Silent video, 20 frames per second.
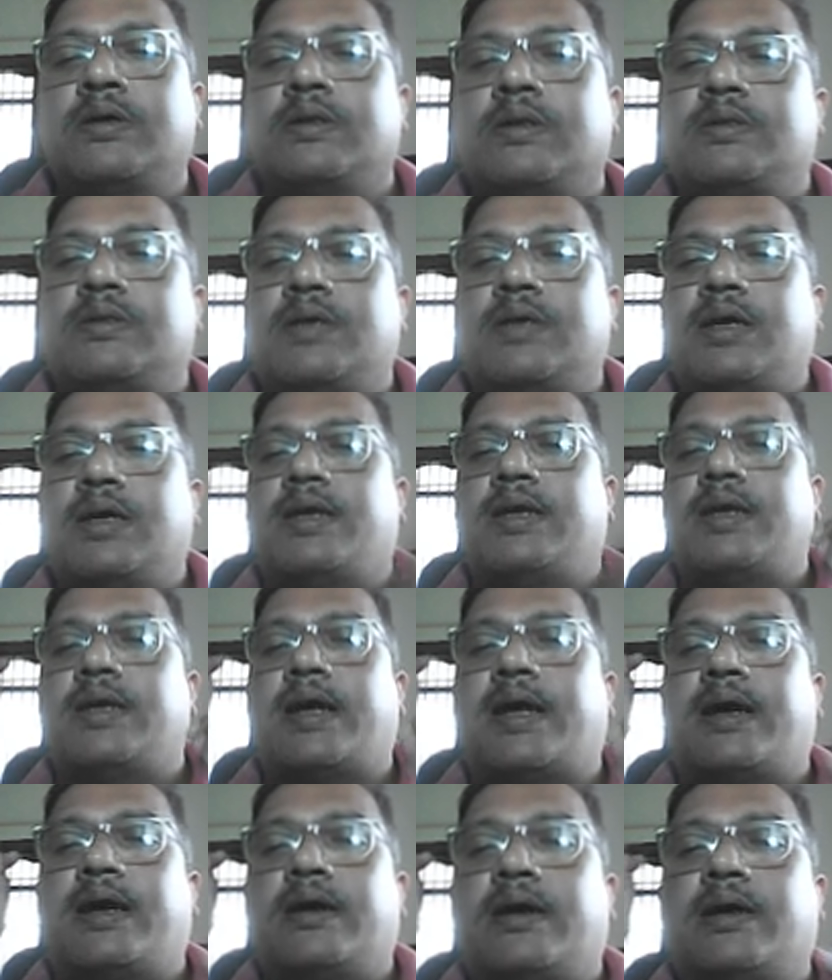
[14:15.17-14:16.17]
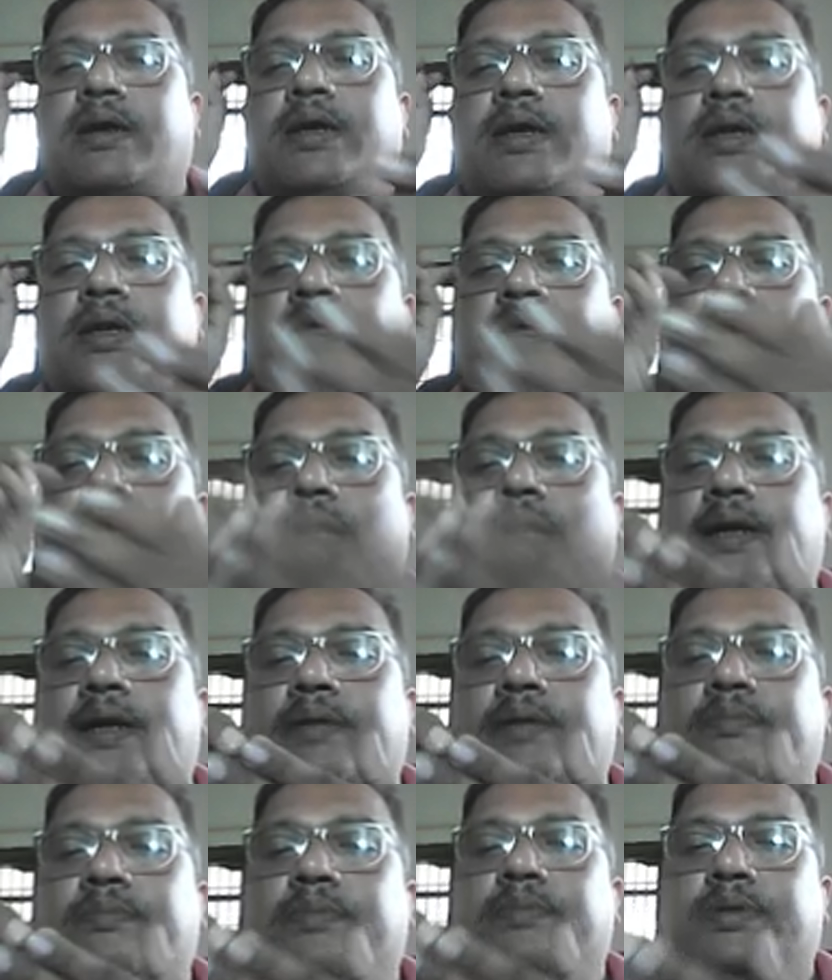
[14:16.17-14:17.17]
There it hit the
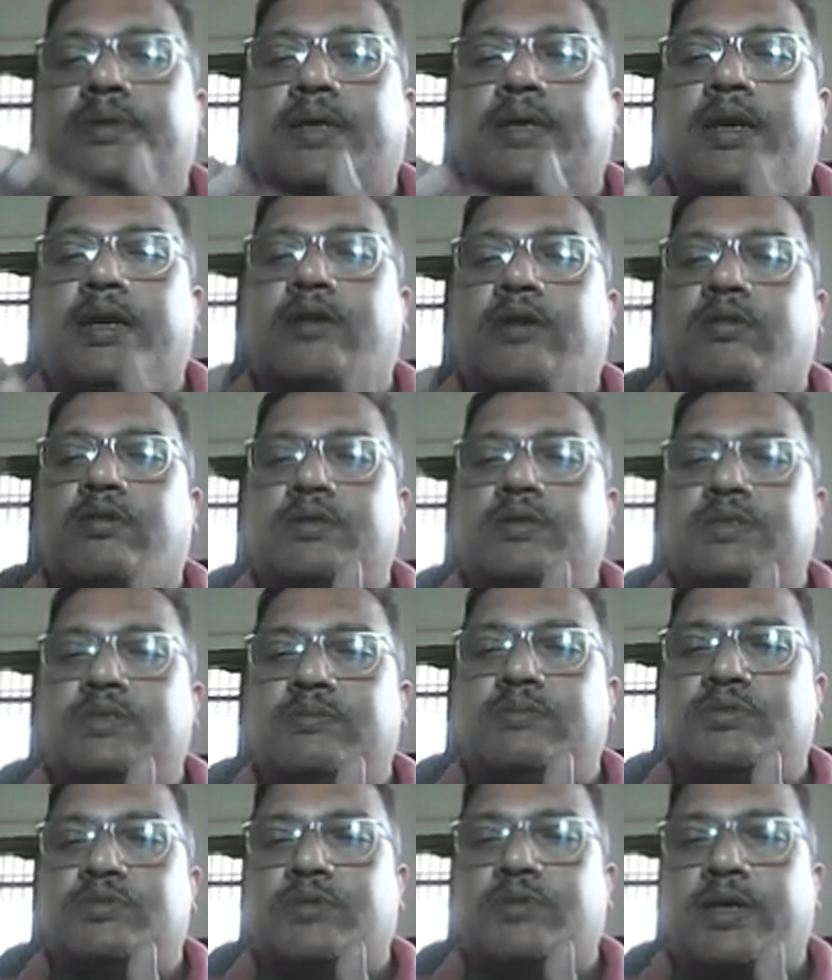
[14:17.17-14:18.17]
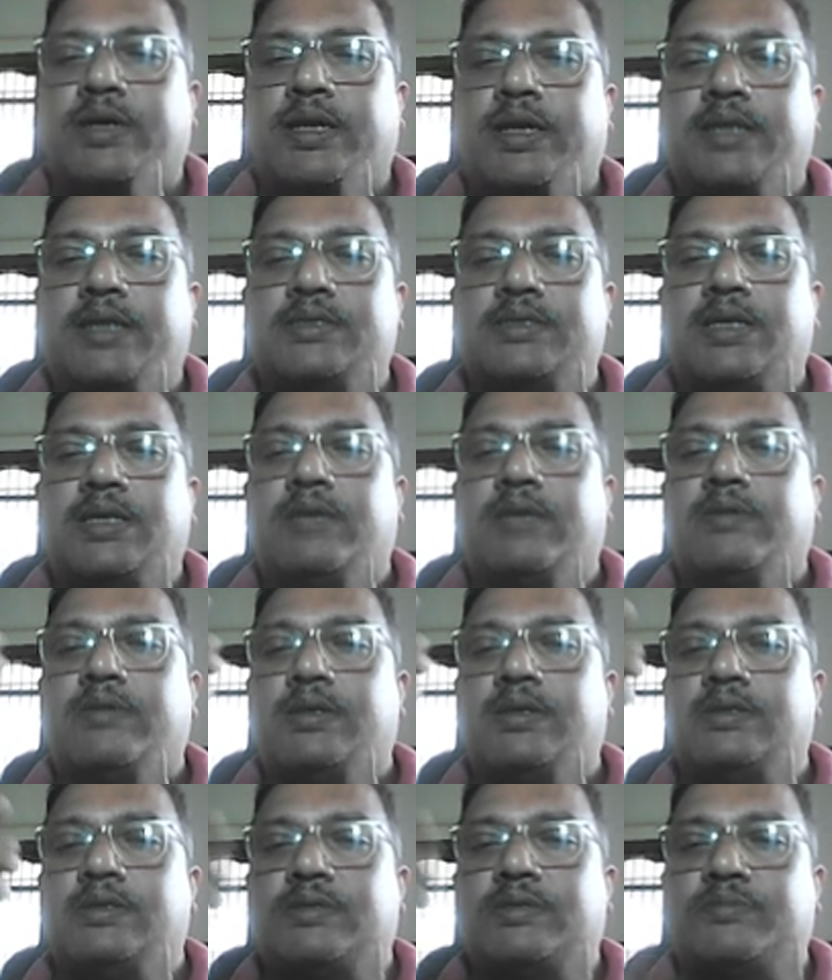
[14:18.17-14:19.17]
atom, electron jumps to higher energy
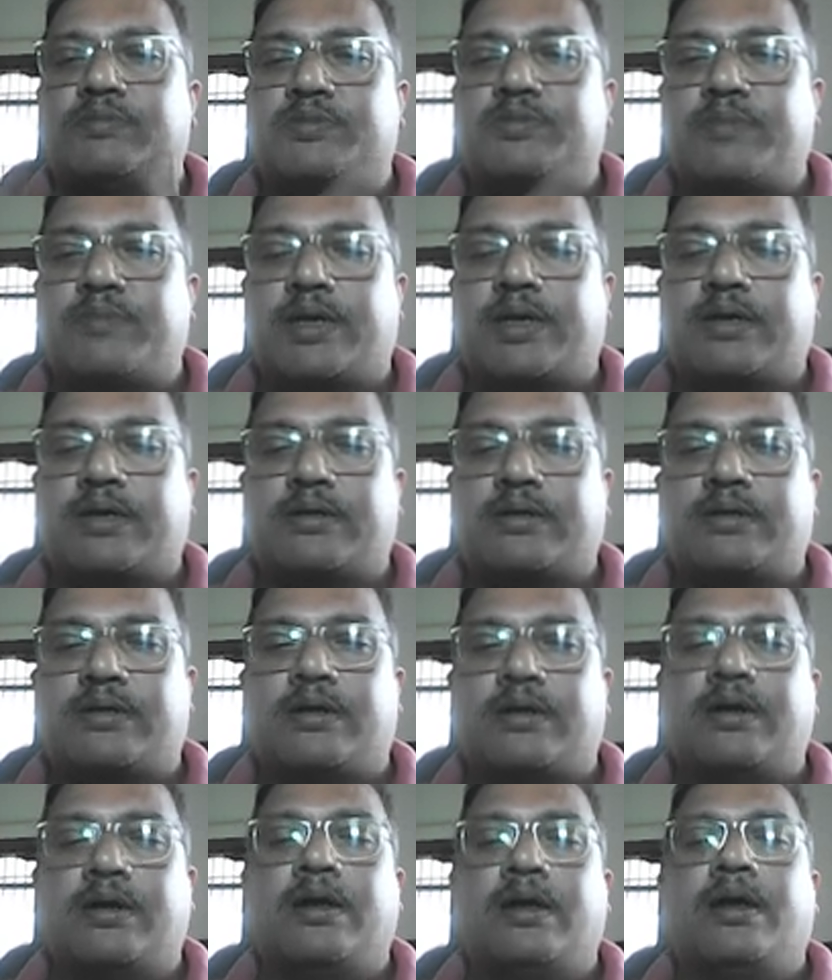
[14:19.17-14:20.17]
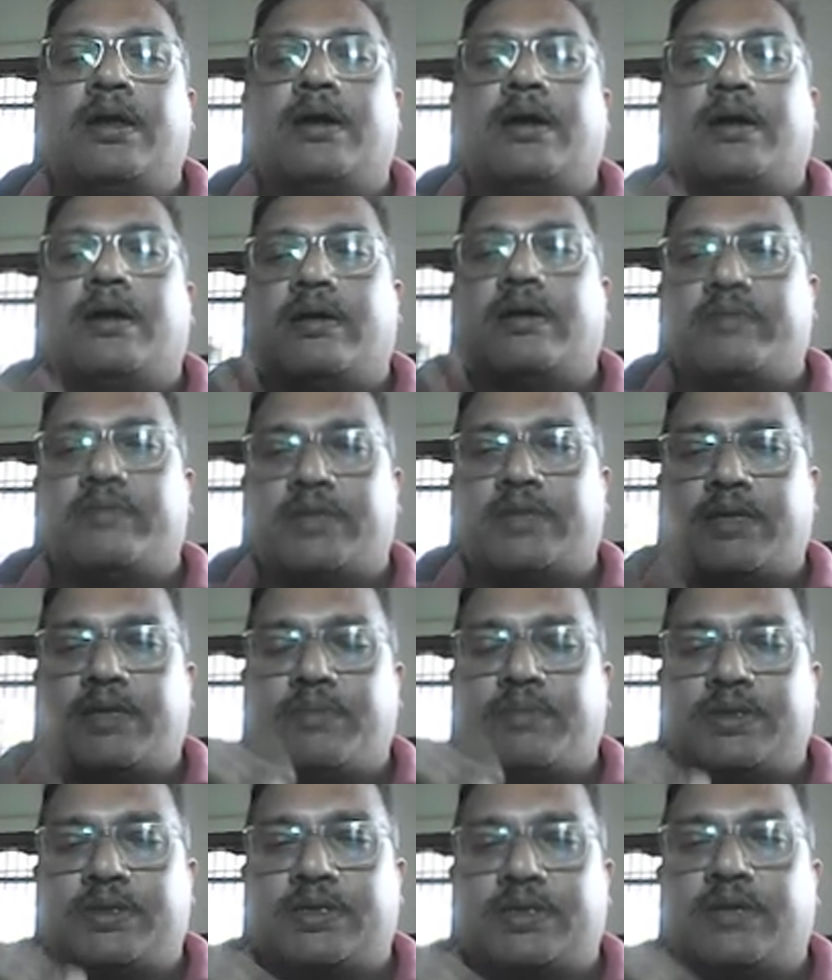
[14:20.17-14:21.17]
level, jumps back with
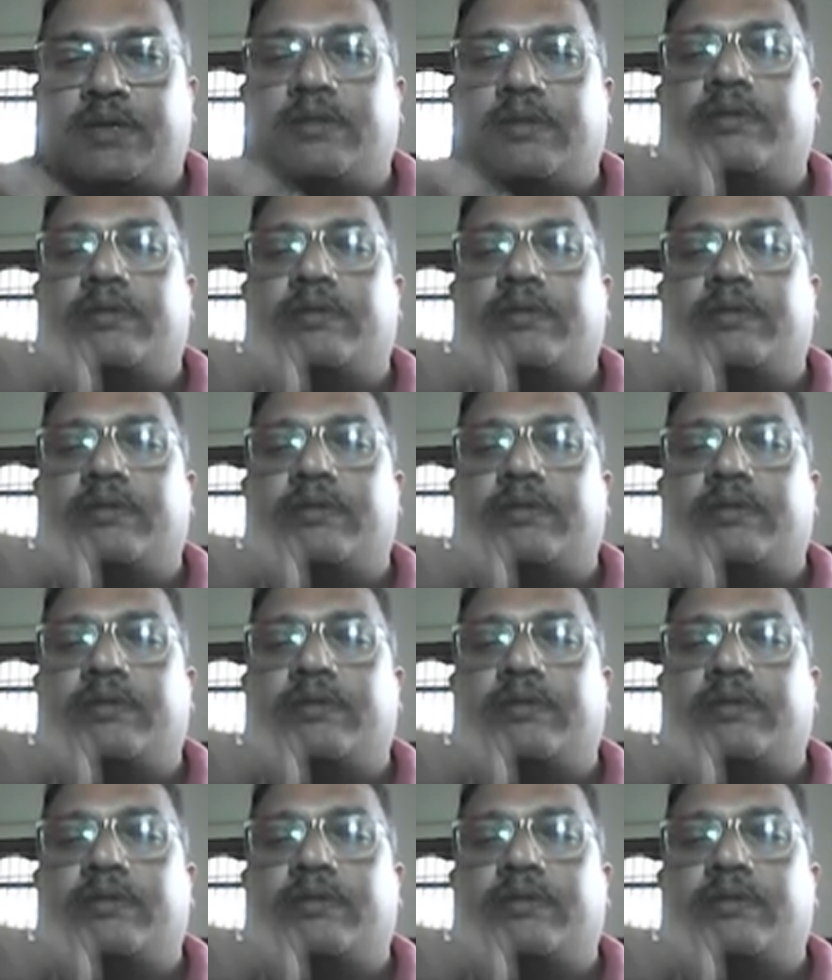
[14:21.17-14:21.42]
emission,